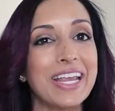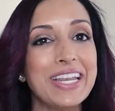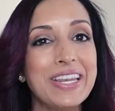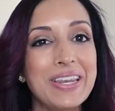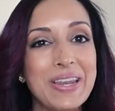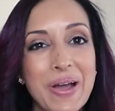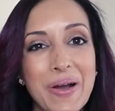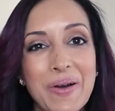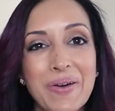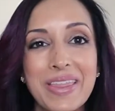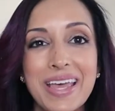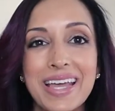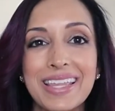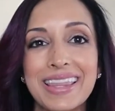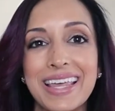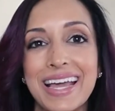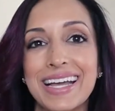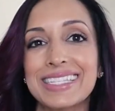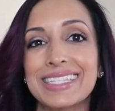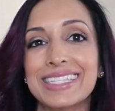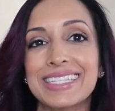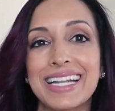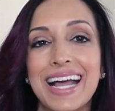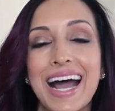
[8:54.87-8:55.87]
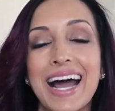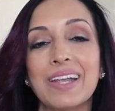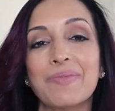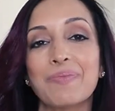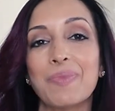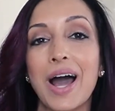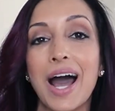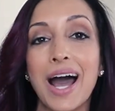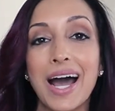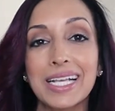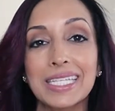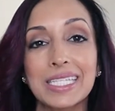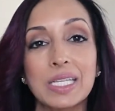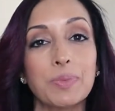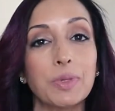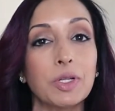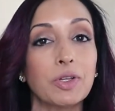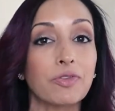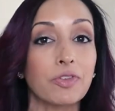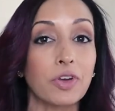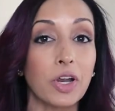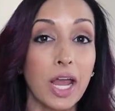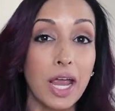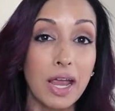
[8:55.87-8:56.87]
I know that that's not
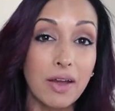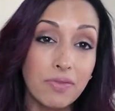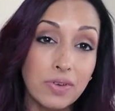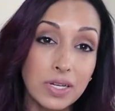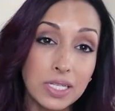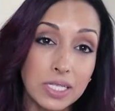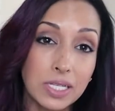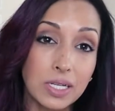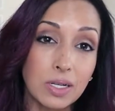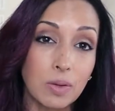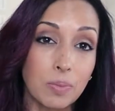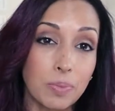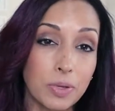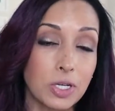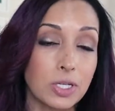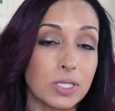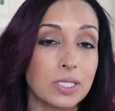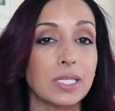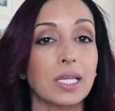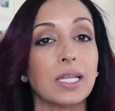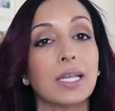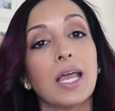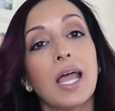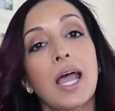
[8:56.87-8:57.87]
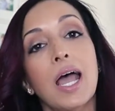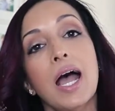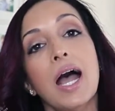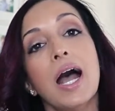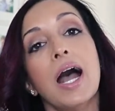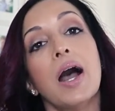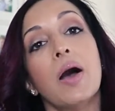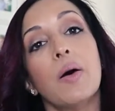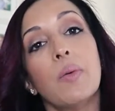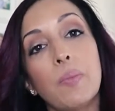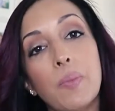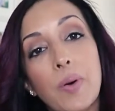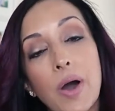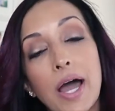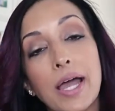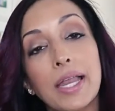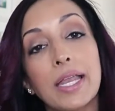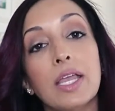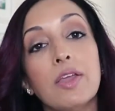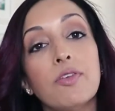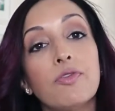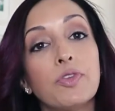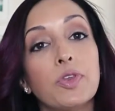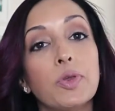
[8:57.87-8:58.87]
possible for every single person.
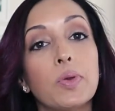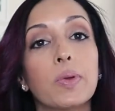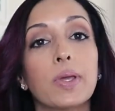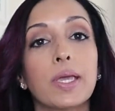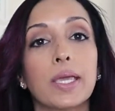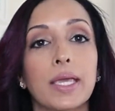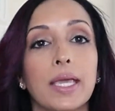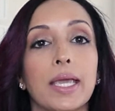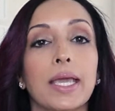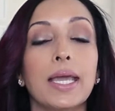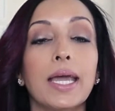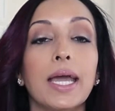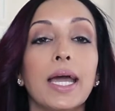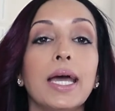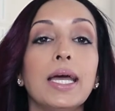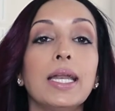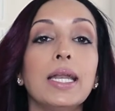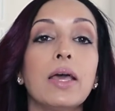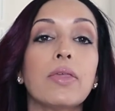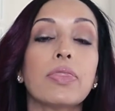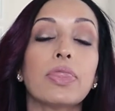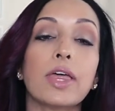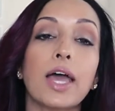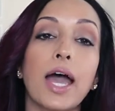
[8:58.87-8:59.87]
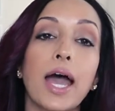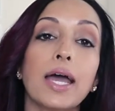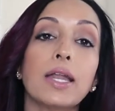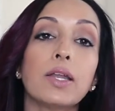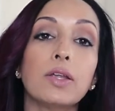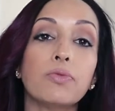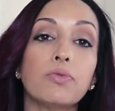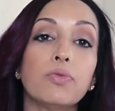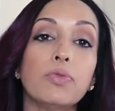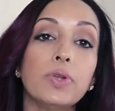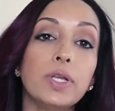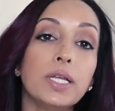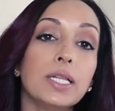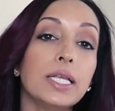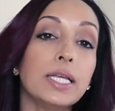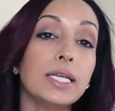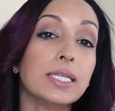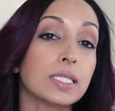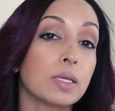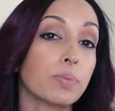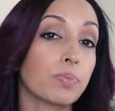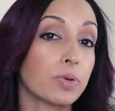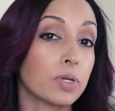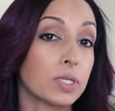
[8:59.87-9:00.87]
But if you can, that really
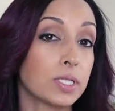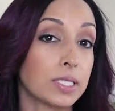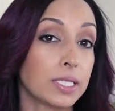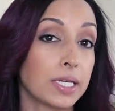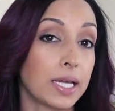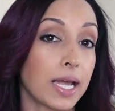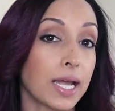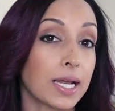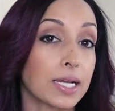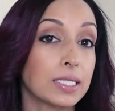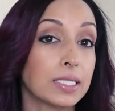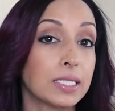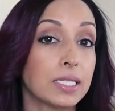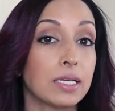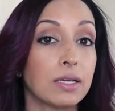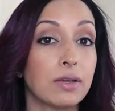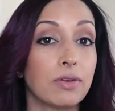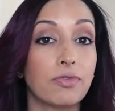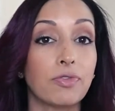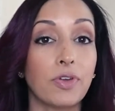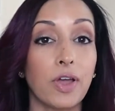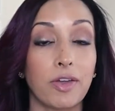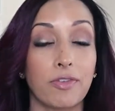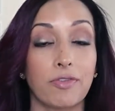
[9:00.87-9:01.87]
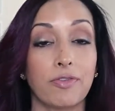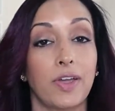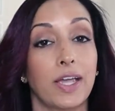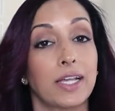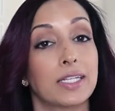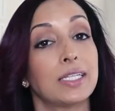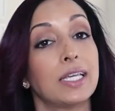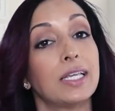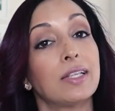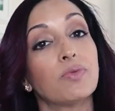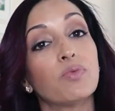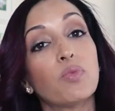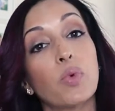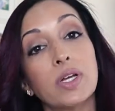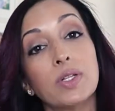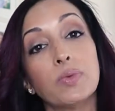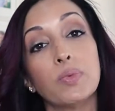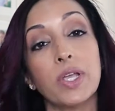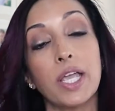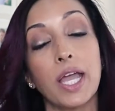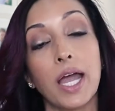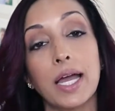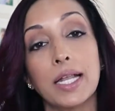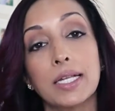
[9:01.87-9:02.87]
is a protective effect. And when
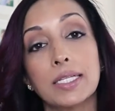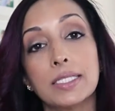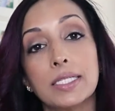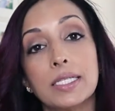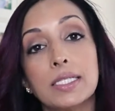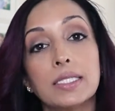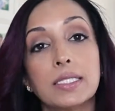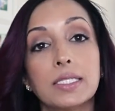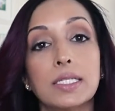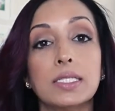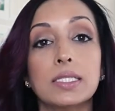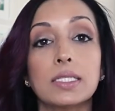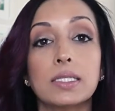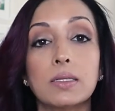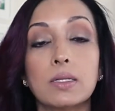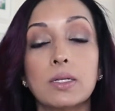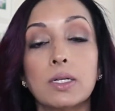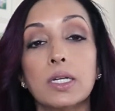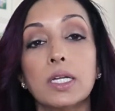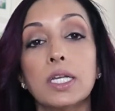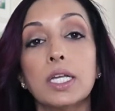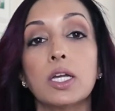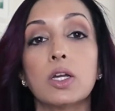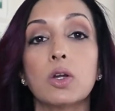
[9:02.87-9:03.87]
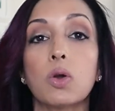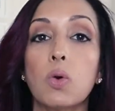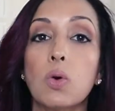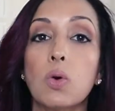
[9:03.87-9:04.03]
we had distance learning and